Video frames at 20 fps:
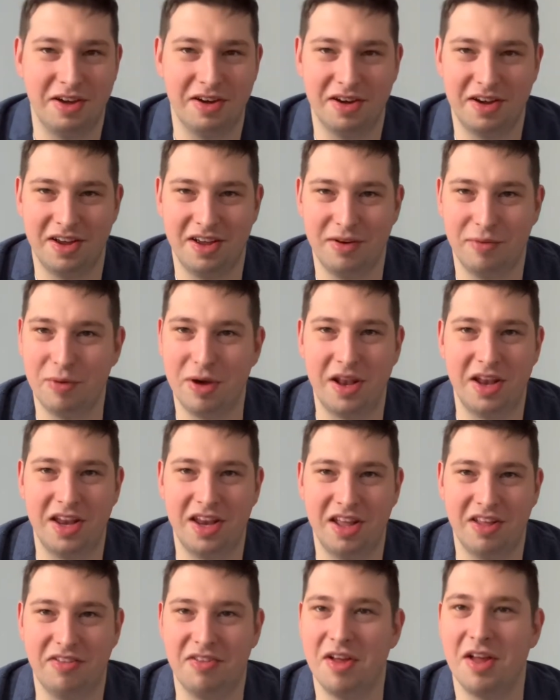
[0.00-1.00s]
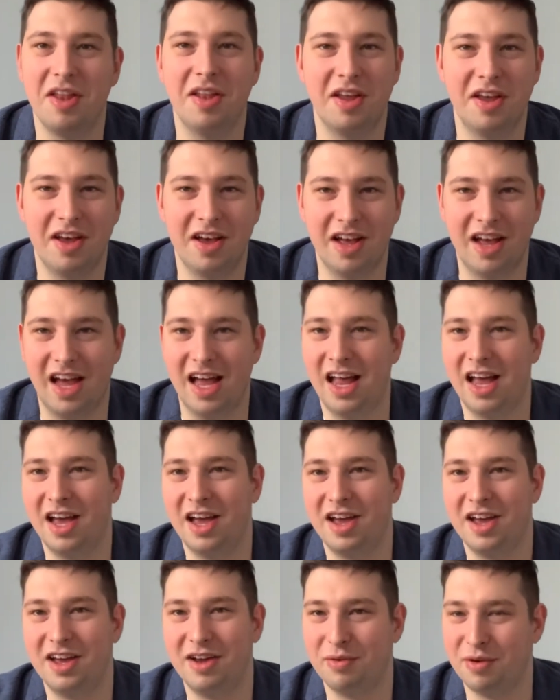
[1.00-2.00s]
when it's not
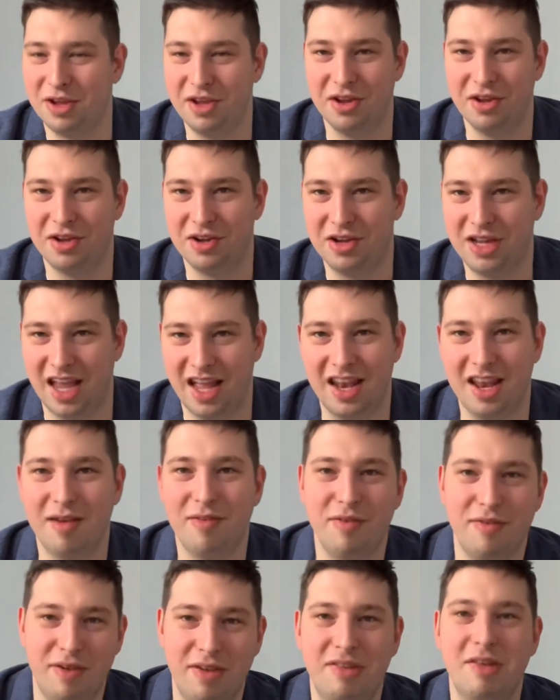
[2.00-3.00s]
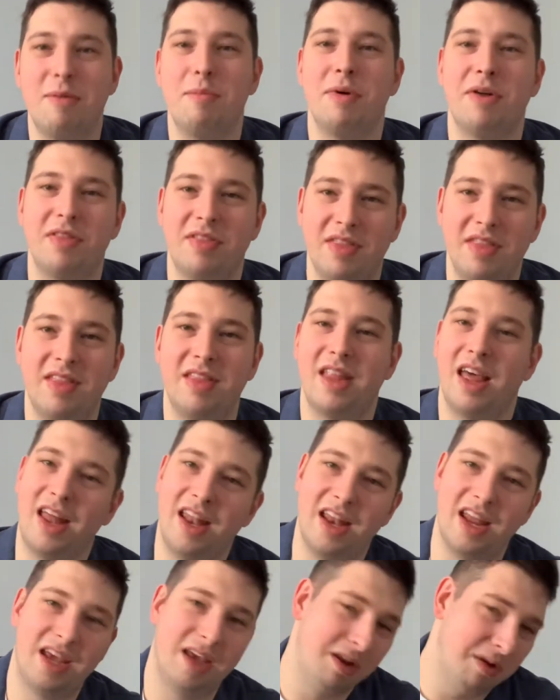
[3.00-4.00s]
where you can't have the visa, but then
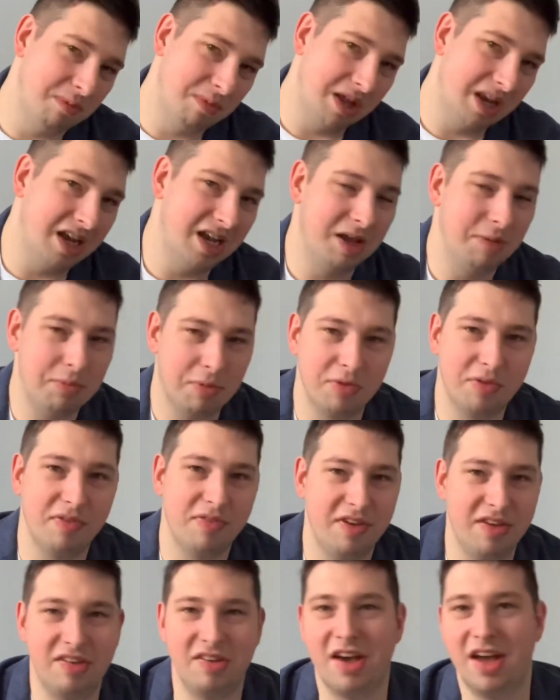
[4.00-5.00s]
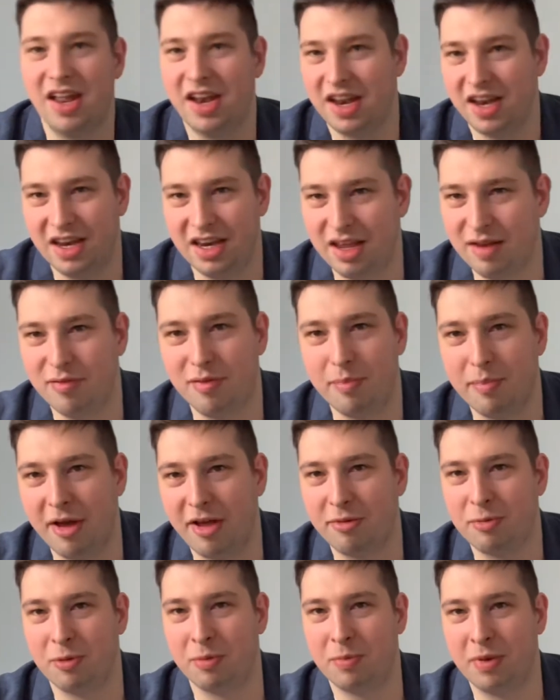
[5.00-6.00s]
they can immediately put the visa and then give the
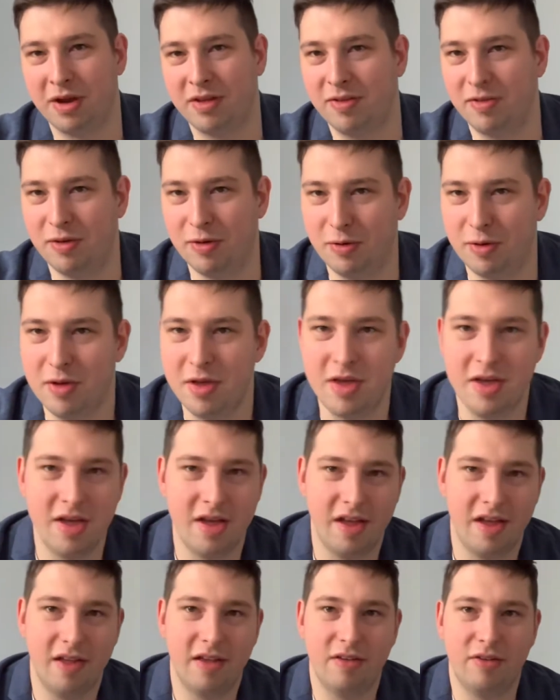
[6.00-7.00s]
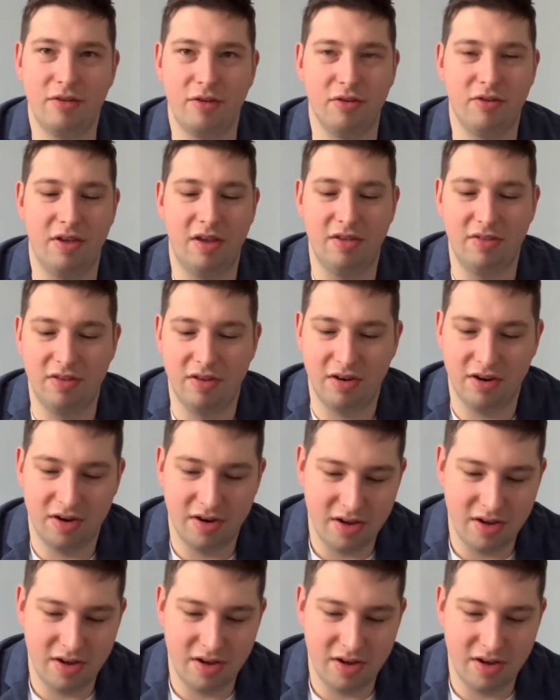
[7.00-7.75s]
passport back to you. It's just easier.